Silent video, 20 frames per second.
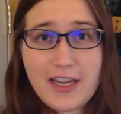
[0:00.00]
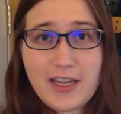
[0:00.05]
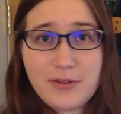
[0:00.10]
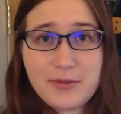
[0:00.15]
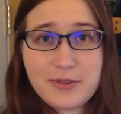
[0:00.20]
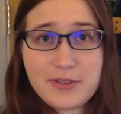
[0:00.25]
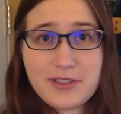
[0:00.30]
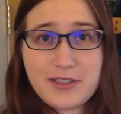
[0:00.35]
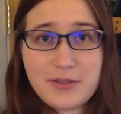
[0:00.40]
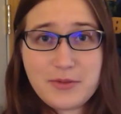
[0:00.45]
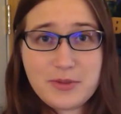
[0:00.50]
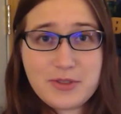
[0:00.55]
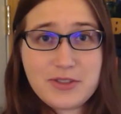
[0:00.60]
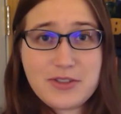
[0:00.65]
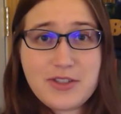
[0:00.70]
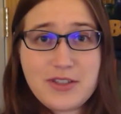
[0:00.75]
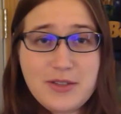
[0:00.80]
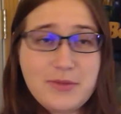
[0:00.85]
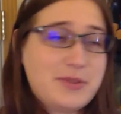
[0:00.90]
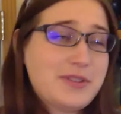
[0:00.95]
It
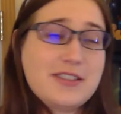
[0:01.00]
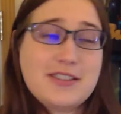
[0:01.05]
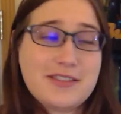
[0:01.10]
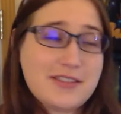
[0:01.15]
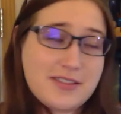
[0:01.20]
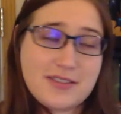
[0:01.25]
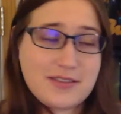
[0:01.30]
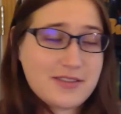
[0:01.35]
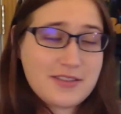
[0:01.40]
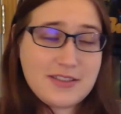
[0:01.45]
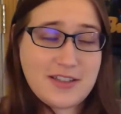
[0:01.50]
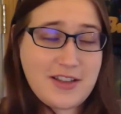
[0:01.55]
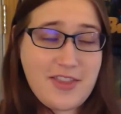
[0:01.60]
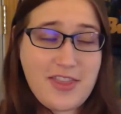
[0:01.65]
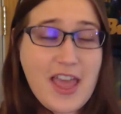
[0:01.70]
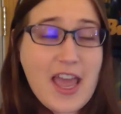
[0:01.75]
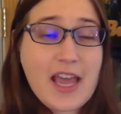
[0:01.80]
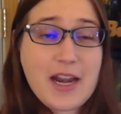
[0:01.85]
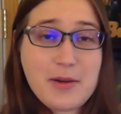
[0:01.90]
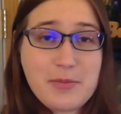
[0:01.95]
was
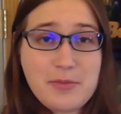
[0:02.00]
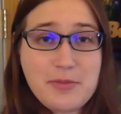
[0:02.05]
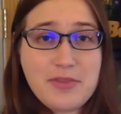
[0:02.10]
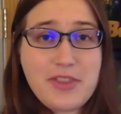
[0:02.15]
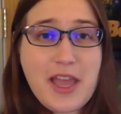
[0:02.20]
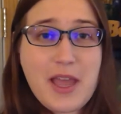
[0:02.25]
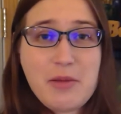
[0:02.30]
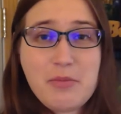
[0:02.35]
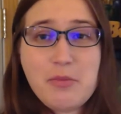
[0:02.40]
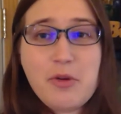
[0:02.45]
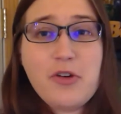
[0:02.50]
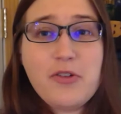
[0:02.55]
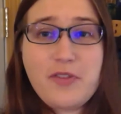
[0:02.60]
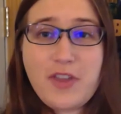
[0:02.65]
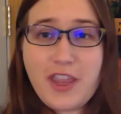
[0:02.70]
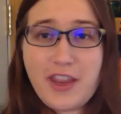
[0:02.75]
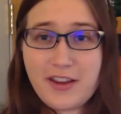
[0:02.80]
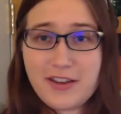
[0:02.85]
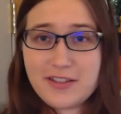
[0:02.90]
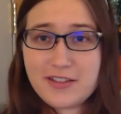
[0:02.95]
that
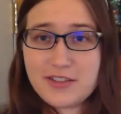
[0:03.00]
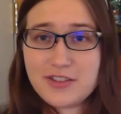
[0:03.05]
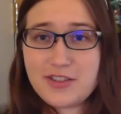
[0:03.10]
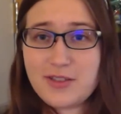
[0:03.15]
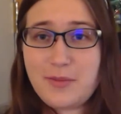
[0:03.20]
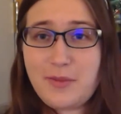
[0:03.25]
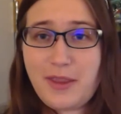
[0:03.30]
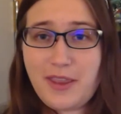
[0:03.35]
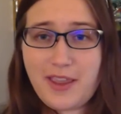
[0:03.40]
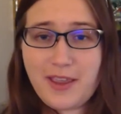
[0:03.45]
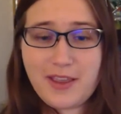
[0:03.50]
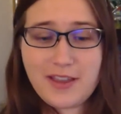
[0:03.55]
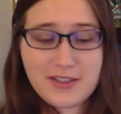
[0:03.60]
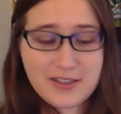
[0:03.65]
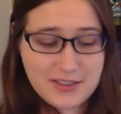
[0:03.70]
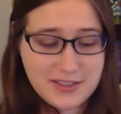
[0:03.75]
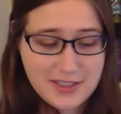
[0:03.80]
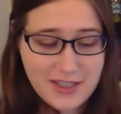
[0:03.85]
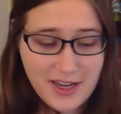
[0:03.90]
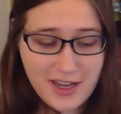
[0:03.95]
moving to me,
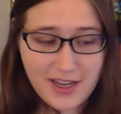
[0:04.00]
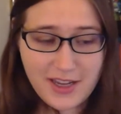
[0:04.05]
because